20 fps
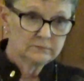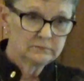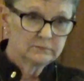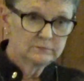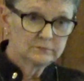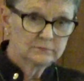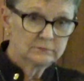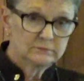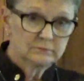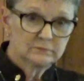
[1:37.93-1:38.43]

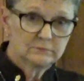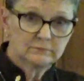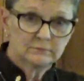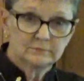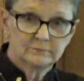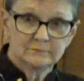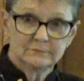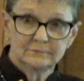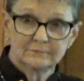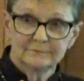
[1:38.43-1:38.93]

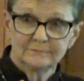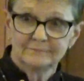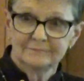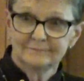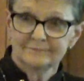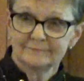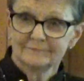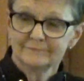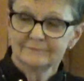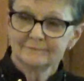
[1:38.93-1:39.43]

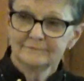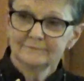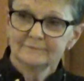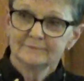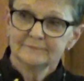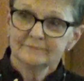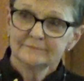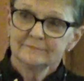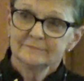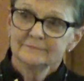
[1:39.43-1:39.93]

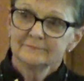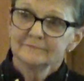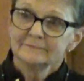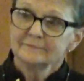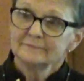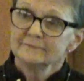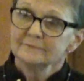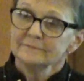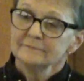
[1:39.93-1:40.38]
No one is speaking in this clip.